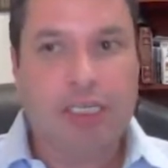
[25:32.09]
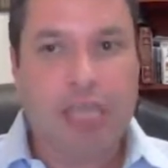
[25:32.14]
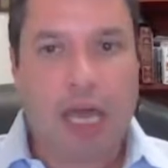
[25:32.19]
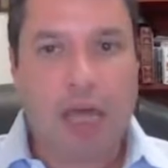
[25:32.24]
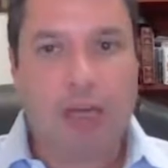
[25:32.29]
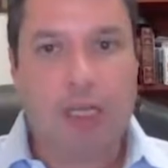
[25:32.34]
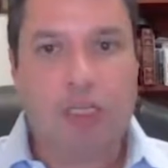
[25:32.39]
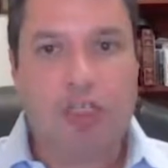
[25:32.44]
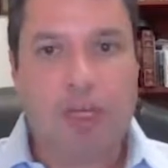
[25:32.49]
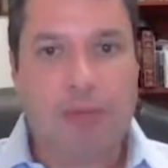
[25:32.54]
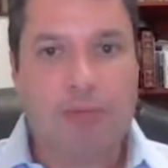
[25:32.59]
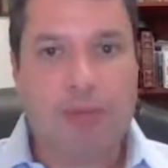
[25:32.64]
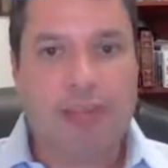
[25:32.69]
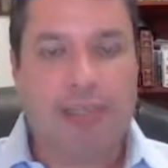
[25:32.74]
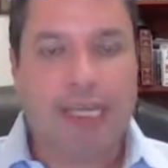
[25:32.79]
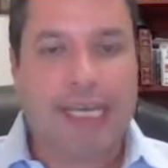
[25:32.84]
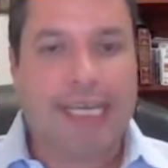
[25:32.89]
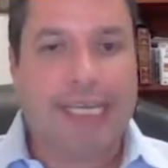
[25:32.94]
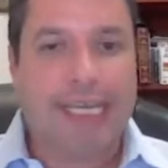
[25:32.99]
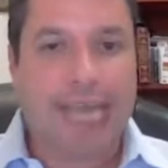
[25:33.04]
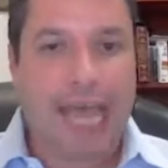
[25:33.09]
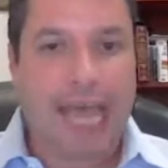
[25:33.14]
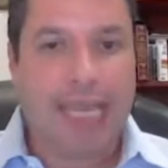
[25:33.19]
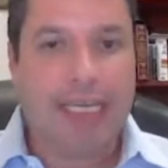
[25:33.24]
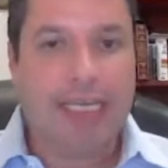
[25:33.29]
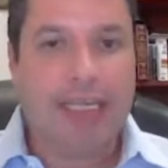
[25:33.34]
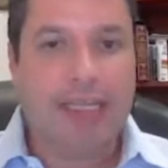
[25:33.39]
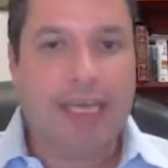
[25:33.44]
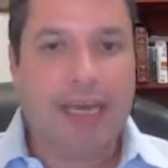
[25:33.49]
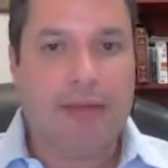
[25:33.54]
Donald Trump has done
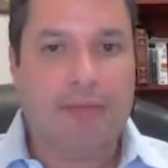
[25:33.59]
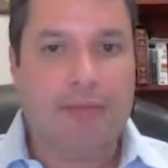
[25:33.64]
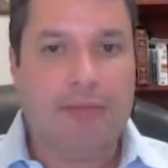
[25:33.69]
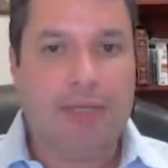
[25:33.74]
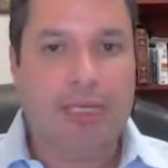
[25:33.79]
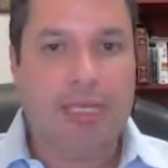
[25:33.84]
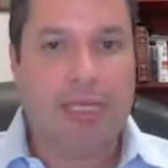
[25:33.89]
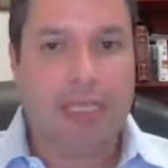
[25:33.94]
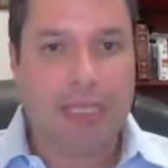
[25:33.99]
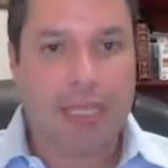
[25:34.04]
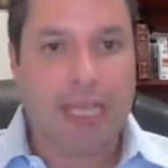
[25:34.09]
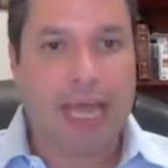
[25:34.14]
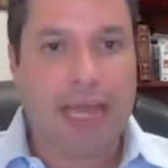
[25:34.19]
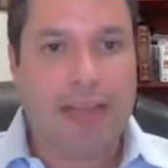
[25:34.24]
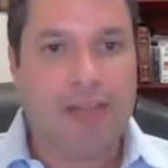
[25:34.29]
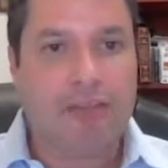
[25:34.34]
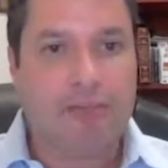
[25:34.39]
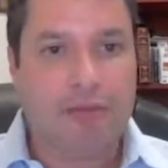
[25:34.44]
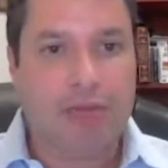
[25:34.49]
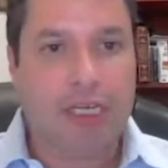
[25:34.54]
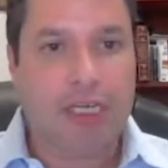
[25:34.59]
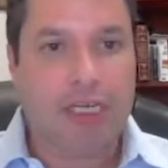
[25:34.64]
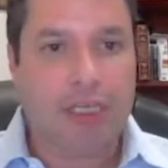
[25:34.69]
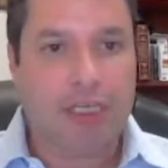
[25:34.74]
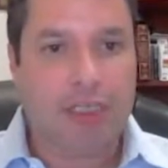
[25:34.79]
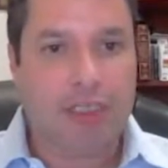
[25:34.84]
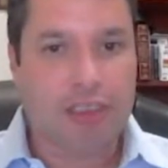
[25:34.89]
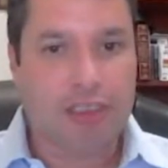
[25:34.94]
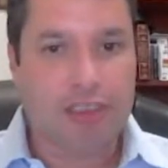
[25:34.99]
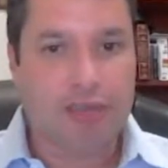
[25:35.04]
9 of them in the last 3
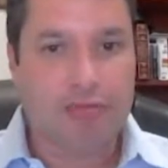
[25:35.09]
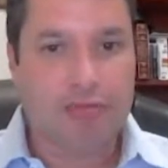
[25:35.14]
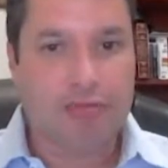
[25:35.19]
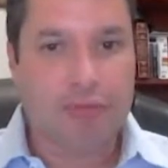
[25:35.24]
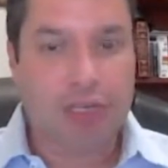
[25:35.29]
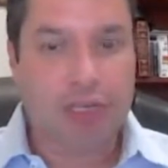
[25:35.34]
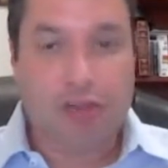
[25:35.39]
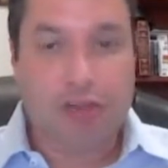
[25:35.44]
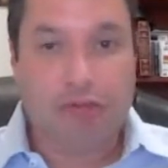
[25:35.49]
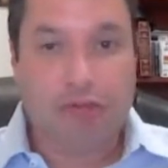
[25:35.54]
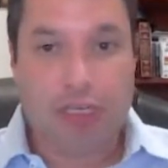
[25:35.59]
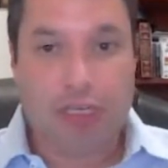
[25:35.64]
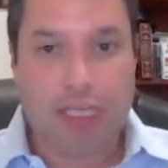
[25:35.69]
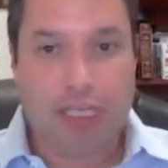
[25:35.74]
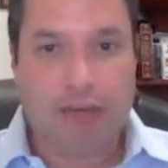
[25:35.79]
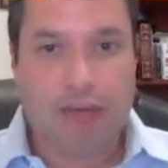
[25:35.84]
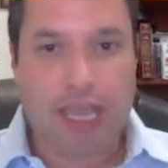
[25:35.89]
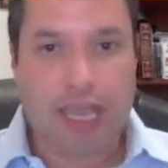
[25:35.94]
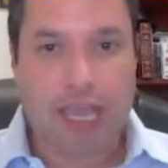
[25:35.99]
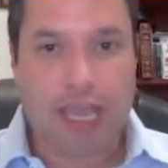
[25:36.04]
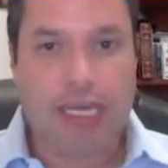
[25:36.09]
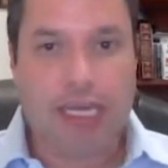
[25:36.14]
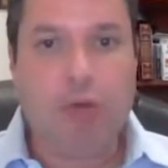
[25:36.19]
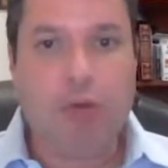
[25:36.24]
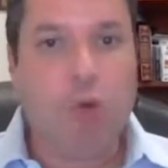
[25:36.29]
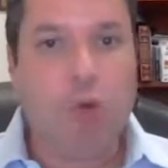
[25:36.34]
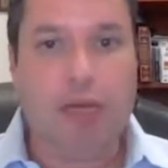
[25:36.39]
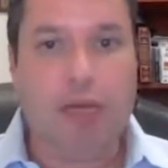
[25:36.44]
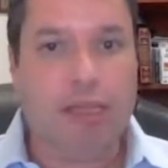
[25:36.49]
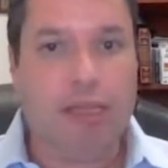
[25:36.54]
years. It's really,
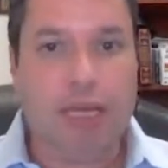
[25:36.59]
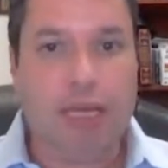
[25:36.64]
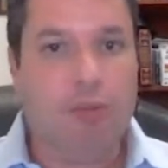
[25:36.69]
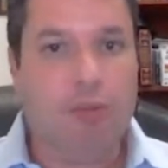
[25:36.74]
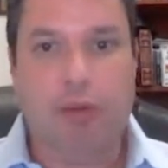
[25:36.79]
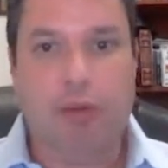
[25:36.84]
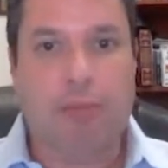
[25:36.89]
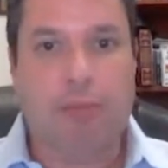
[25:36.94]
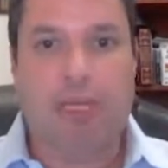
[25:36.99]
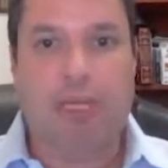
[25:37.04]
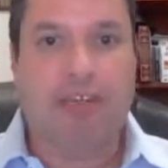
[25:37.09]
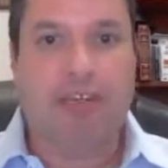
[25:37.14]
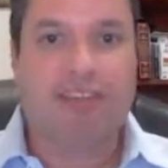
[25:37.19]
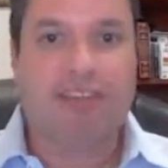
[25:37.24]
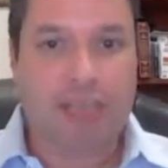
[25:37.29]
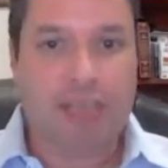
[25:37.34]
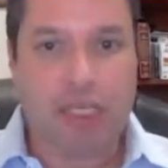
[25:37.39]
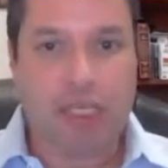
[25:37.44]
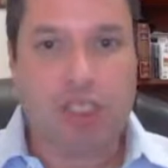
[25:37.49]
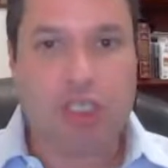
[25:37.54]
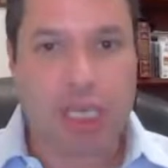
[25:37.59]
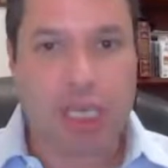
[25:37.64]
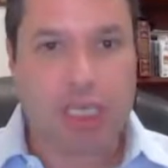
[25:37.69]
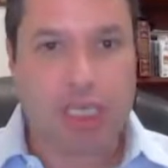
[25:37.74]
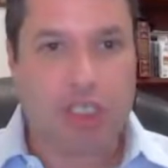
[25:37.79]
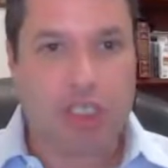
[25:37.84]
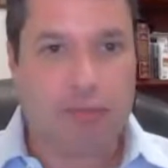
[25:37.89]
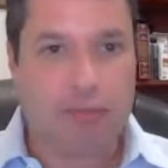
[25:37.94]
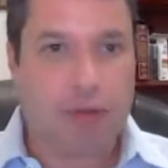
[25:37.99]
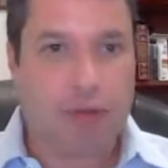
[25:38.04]
any one of them would have been a sea
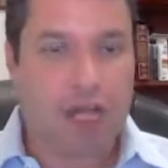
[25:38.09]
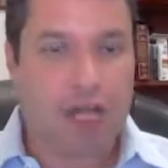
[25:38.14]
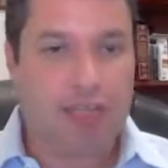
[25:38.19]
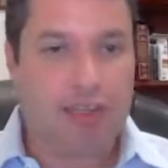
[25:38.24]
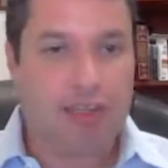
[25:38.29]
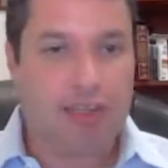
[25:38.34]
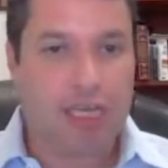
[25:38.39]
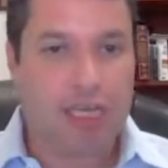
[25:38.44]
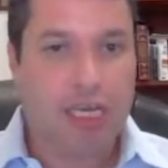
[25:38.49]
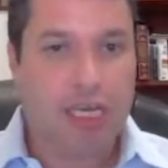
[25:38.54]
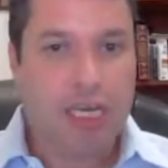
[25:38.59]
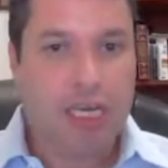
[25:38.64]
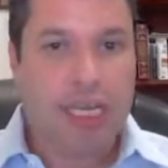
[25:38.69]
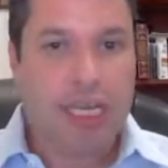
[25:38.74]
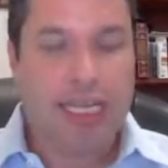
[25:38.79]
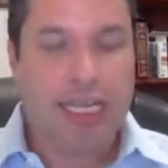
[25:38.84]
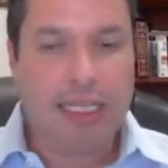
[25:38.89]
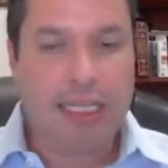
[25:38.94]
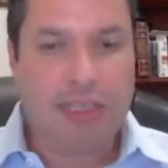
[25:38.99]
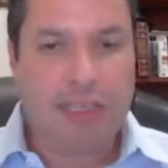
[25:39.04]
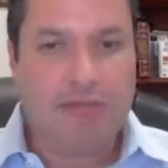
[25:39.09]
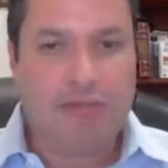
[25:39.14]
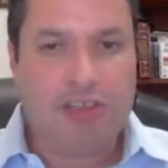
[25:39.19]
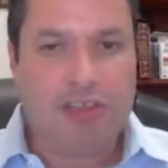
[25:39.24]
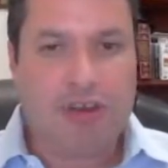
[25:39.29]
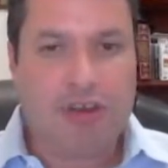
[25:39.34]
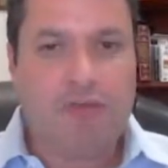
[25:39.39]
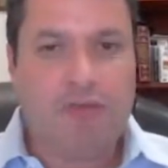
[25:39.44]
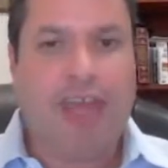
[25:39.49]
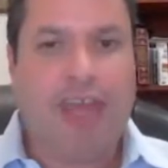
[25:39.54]
change in policy. He did them
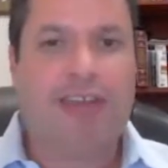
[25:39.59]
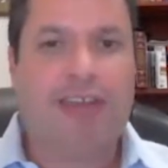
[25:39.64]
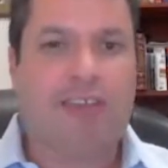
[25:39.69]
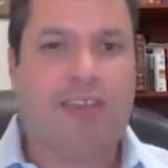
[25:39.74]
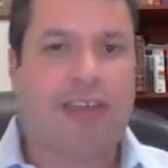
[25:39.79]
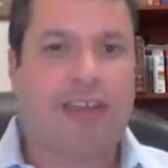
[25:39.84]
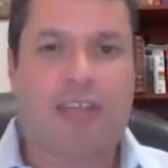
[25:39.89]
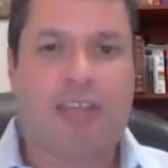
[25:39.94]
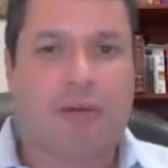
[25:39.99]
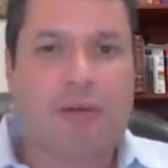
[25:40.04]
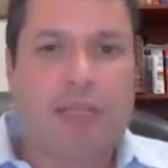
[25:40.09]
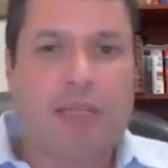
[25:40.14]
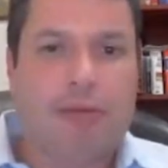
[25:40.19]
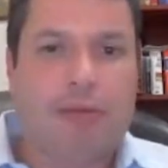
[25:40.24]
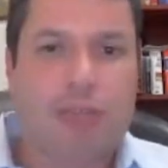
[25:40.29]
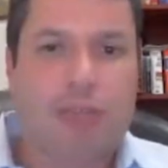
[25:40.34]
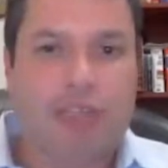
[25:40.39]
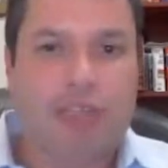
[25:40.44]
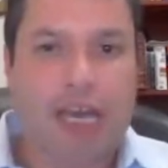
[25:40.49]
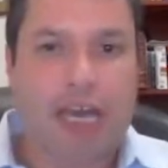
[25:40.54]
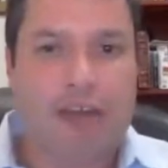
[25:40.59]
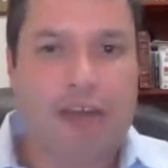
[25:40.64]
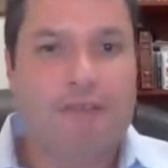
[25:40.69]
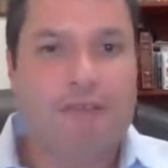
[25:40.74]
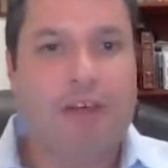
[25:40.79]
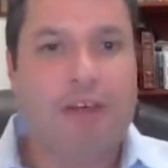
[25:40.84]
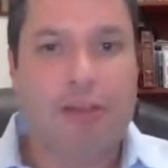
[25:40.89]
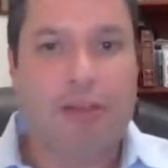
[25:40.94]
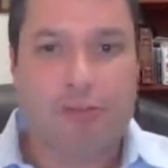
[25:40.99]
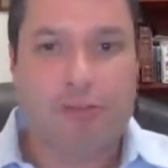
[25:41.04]
so fast that some of them just kind
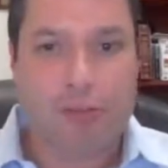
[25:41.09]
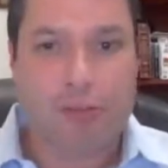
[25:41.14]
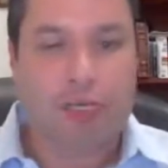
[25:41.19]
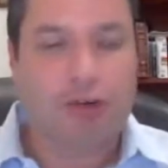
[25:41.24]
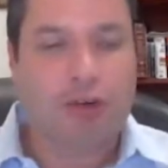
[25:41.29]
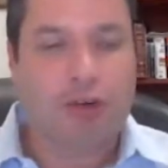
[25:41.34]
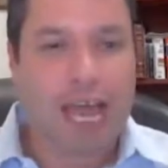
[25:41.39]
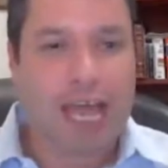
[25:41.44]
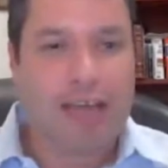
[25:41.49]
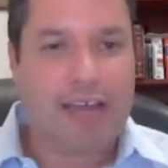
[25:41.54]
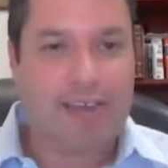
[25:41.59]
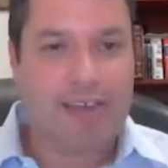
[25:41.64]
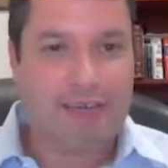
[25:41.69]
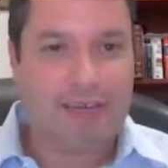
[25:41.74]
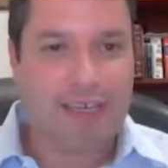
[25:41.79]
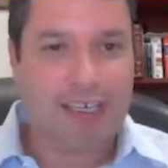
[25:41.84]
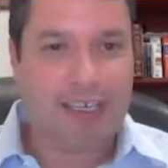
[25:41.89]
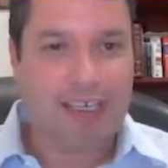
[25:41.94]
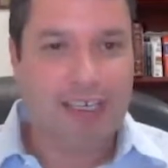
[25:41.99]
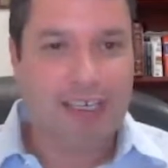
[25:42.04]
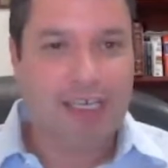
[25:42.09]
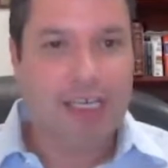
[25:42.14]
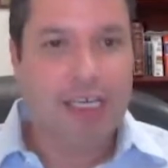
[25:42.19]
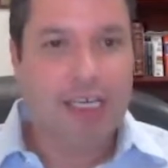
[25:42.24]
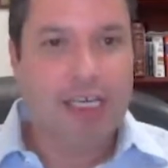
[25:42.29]
of fell through the cracks even.